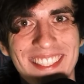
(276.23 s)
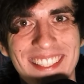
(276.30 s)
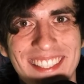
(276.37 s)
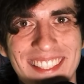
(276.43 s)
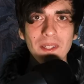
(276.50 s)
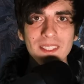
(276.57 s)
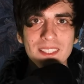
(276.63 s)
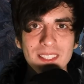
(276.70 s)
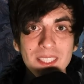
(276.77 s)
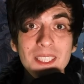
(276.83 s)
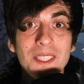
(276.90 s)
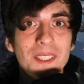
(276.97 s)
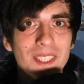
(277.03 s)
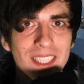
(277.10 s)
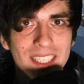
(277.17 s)
So what do
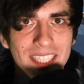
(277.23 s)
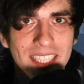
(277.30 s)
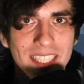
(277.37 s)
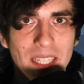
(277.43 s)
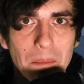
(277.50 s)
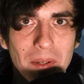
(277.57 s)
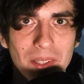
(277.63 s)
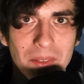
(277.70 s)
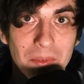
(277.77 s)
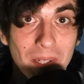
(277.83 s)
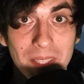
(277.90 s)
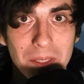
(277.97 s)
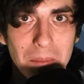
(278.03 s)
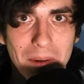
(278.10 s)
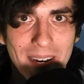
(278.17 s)
you think about
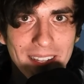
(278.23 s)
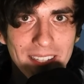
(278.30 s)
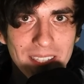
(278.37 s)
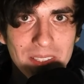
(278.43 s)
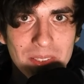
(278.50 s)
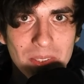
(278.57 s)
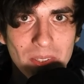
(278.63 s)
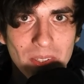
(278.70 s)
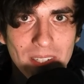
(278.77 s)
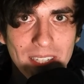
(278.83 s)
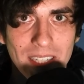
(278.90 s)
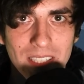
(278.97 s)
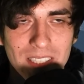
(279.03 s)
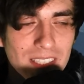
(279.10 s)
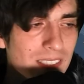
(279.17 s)
Radobaan
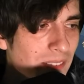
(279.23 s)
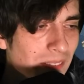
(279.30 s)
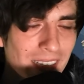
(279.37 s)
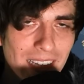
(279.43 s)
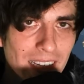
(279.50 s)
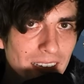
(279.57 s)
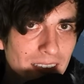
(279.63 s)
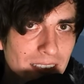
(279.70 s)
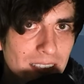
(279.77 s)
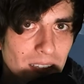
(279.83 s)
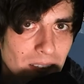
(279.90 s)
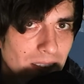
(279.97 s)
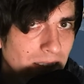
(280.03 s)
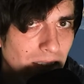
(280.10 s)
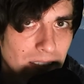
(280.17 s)
actually? Just, you
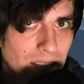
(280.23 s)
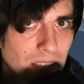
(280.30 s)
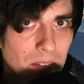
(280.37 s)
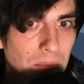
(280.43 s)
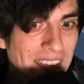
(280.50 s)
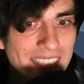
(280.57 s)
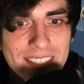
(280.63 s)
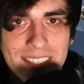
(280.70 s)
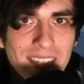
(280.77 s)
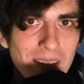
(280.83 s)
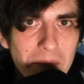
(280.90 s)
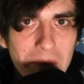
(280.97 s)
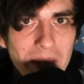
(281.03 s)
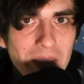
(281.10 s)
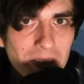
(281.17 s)
know, write
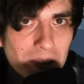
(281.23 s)
down me a